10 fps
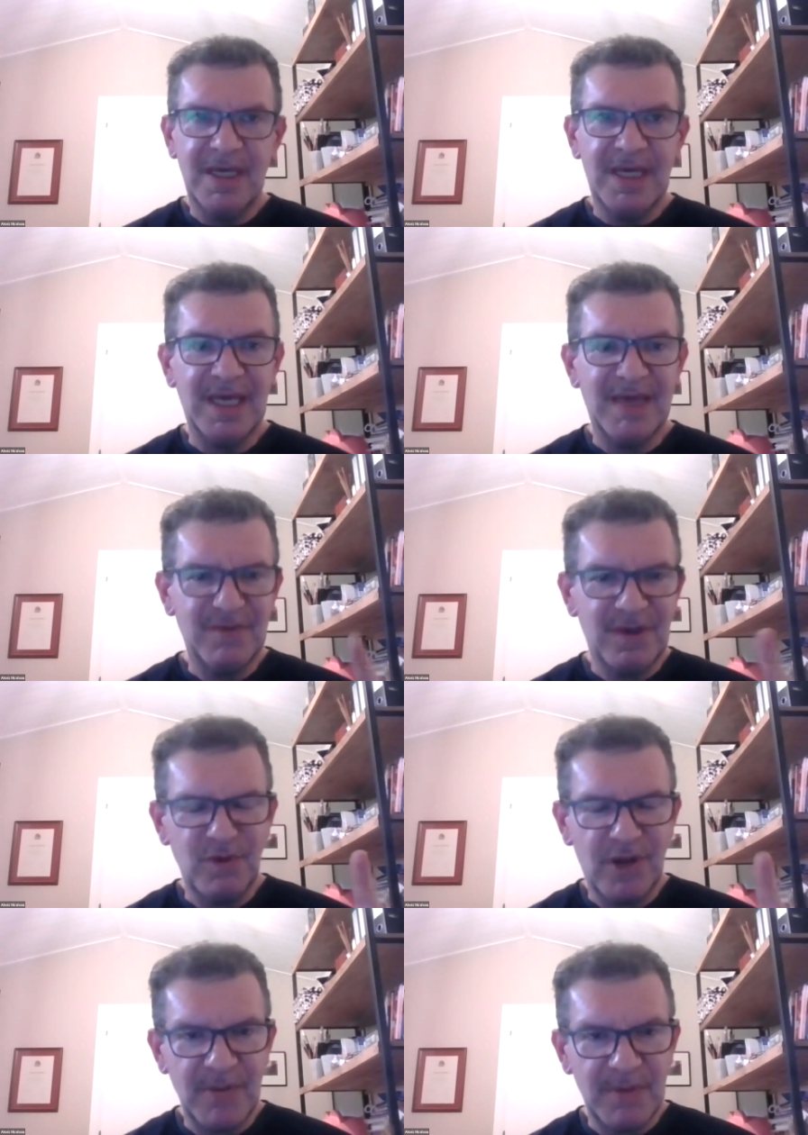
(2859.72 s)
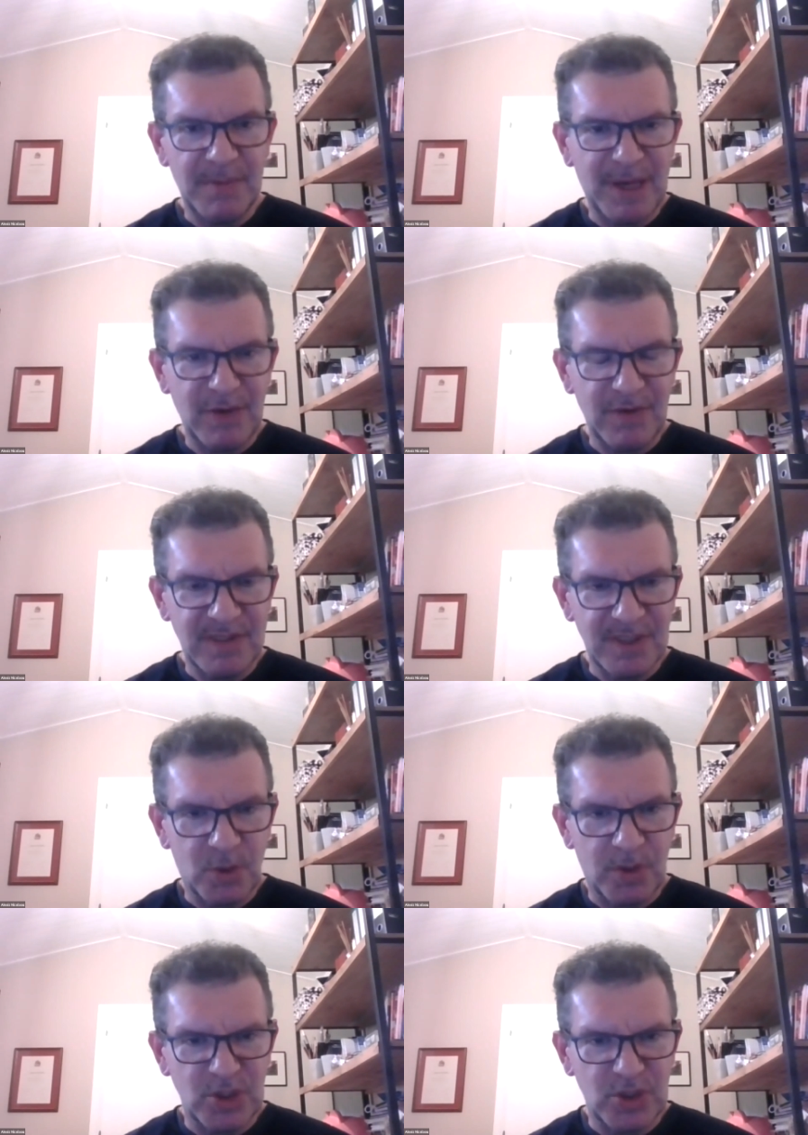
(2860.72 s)
If you allow me, Byron, there's a
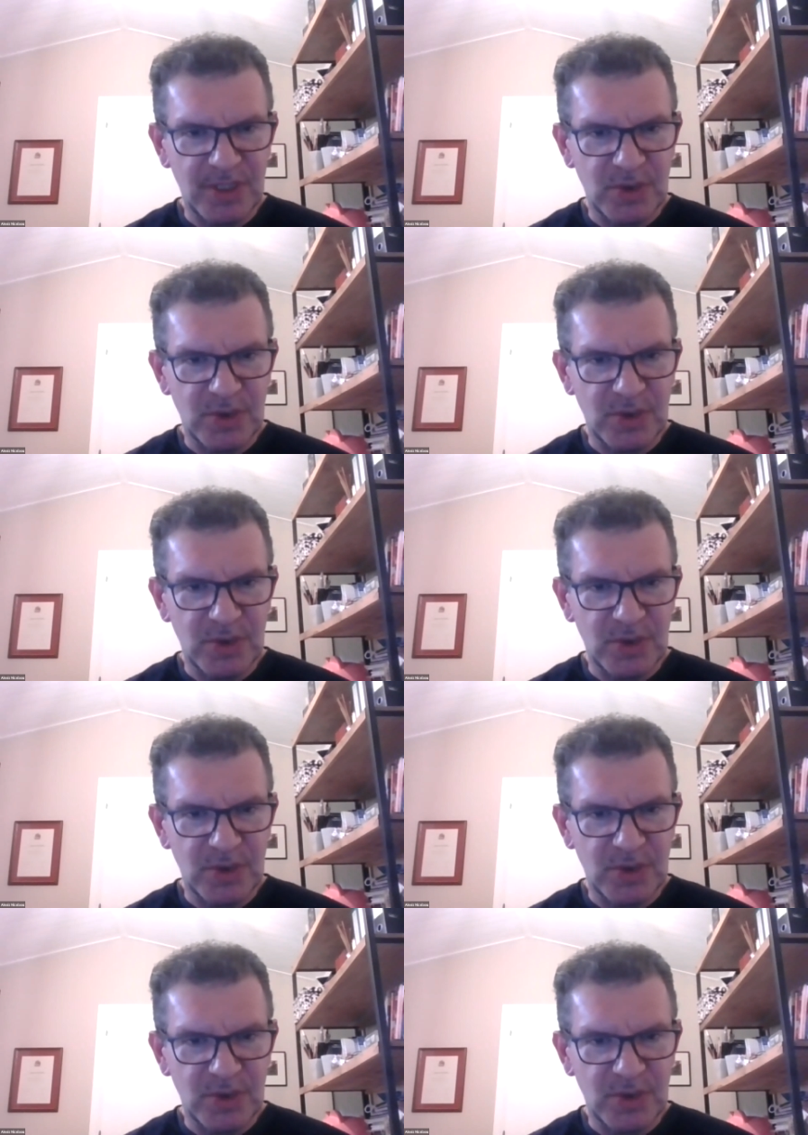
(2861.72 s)
question I